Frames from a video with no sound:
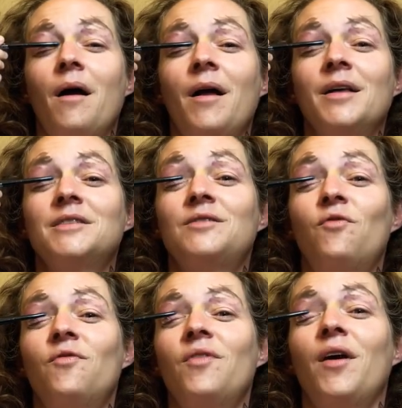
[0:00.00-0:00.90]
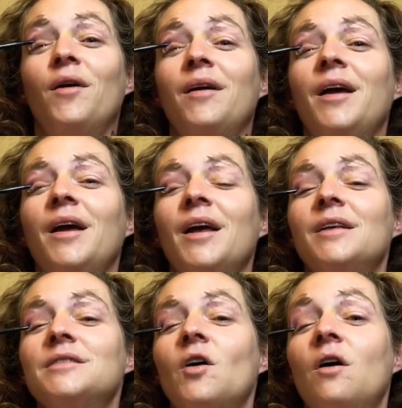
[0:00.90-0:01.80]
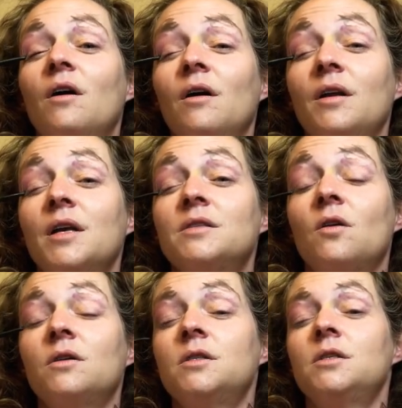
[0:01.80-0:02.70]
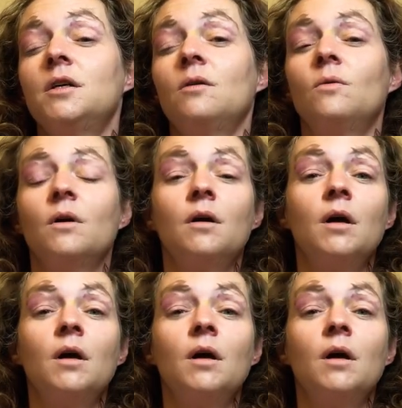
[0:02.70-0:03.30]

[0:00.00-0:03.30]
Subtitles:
It's hard to do.